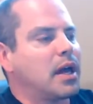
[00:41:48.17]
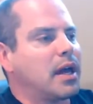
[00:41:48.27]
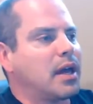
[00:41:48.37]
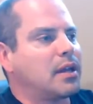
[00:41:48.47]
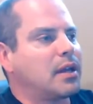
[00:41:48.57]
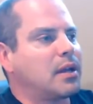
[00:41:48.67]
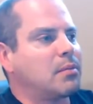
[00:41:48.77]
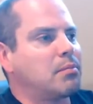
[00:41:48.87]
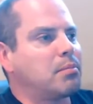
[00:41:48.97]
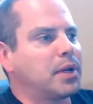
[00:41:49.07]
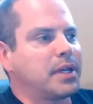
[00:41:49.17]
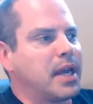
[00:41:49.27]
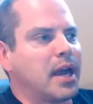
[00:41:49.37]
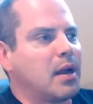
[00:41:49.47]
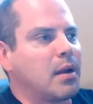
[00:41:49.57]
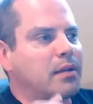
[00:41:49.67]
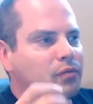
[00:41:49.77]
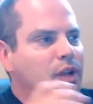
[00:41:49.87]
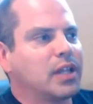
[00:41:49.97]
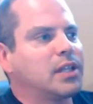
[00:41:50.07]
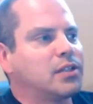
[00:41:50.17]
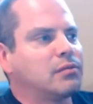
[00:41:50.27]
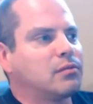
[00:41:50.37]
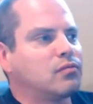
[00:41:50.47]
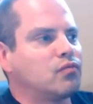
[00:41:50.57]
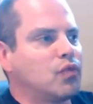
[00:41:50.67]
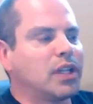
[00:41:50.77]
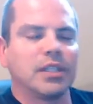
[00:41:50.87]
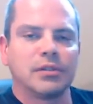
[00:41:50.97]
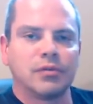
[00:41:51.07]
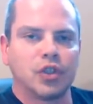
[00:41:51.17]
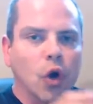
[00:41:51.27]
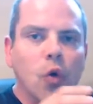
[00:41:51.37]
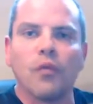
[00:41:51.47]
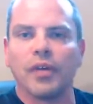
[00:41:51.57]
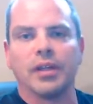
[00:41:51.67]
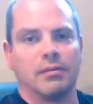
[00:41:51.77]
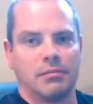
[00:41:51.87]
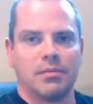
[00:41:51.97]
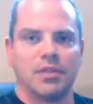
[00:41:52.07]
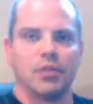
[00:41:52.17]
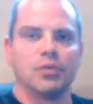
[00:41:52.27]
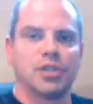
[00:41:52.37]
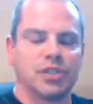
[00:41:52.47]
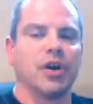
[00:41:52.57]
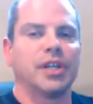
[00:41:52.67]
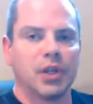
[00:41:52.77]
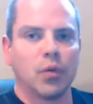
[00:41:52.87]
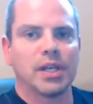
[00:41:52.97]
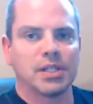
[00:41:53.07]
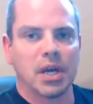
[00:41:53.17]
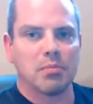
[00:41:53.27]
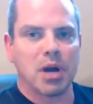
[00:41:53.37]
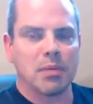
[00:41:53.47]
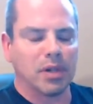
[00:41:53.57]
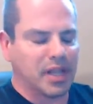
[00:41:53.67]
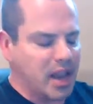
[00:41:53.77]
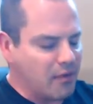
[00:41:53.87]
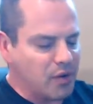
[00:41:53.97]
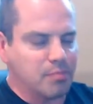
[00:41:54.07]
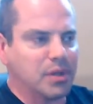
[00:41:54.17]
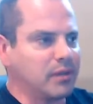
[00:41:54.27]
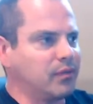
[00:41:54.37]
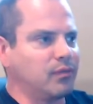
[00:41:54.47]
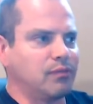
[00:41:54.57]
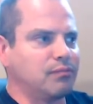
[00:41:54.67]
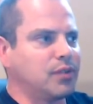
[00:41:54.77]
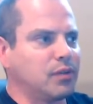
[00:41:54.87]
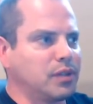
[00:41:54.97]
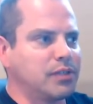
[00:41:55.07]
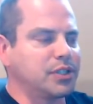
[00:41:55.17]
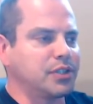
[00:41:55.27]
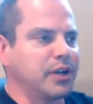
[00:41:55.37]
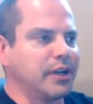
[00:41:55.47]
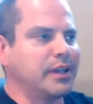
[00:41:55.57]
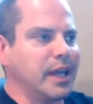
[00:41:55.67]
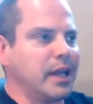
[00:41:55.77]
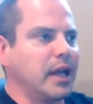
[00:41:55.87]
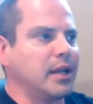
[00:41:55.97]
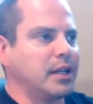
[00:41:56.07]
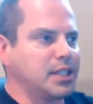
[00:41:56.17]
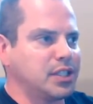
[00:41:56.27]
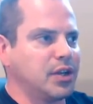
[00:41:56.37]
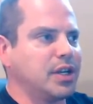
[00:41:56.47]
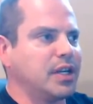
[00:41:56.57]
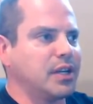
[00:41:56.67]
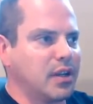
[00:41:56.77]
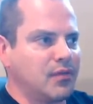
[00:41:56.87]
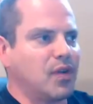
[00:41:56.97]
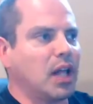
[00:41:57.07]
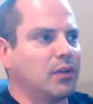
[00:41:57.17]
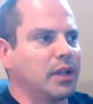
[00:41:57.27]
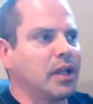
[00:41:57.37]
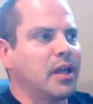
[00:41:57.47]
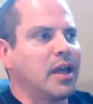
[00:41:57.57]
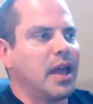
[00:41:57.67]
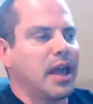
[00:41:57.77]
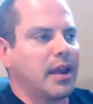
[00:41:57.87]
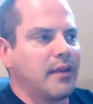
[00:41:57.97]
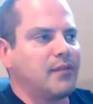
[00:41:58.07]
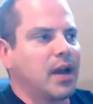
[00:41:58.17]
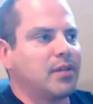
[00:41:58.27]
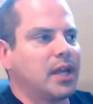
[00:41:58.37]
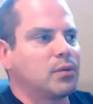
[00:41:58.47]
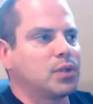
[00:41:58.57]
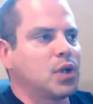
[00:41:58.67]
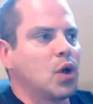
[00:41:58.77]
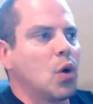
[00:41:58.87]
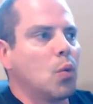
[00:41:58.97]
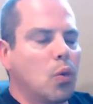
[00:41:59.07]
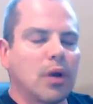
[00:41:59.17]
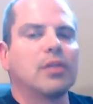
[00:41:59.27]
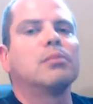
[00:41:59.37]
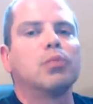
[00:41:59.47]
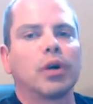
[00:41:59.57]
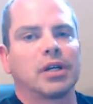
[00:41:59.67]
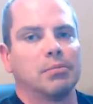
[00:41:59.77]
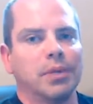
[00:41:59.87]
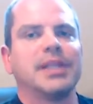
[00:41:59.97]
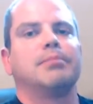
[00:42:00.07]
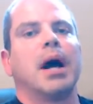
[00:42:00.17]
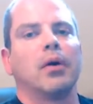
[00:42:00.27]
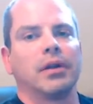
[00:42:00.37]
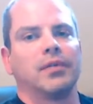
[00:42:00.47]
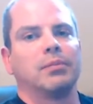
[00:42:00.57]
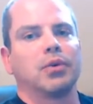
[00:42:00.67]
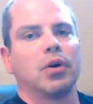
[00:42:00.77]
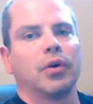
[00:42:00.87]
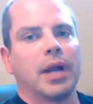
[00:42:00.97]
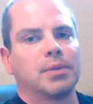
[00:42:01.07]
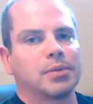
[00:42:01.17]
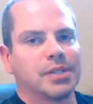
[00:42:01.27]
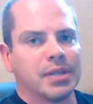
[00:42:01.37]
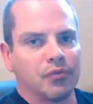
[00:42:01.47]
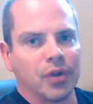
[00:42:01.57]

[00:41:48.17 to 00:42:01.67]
And uh, but yeah, I really really dove in to studying West Side Barbell and every bit of you know literature I could get on it. I studied it and I followed it, and I found that it was one of the more complete powerlifting programs because they